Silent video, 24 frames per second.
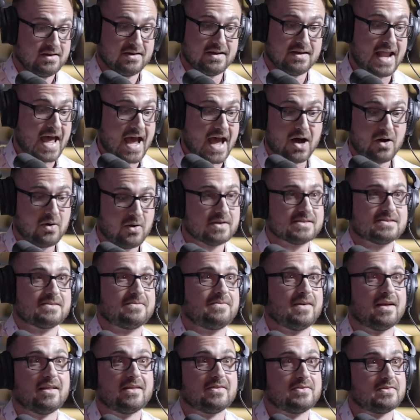now as a
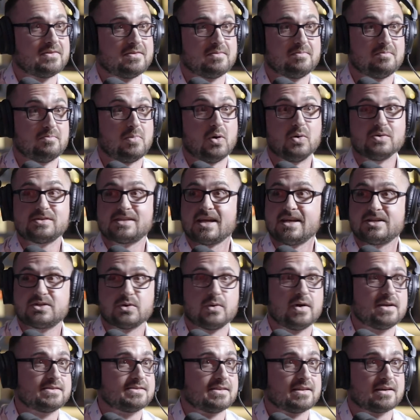felon most H
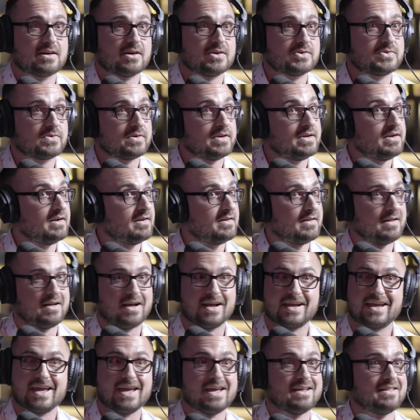O As in the country
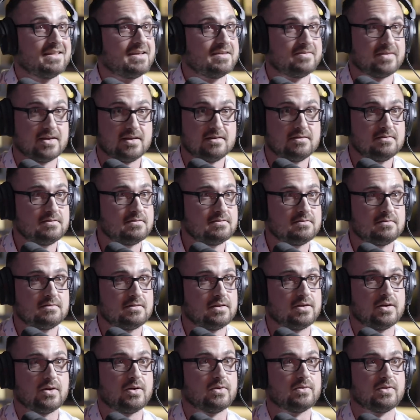I can't live in.
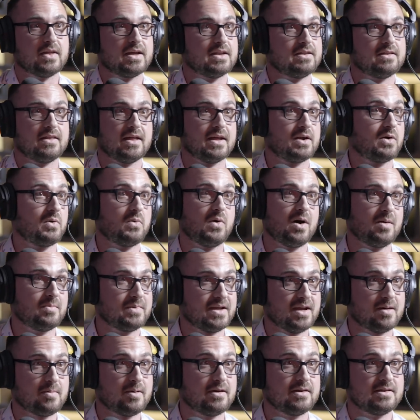Mm-hmm. You know they they don't want
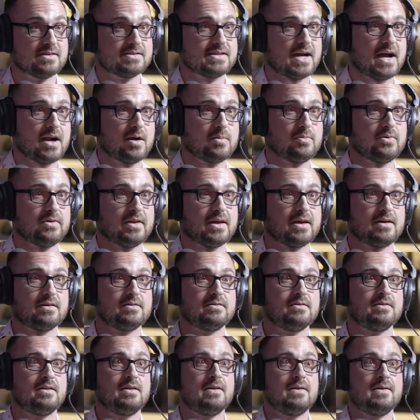me. I'm undesirable
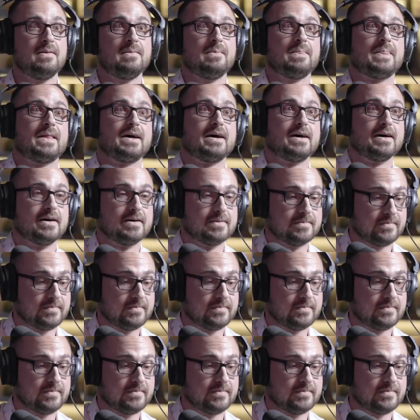now.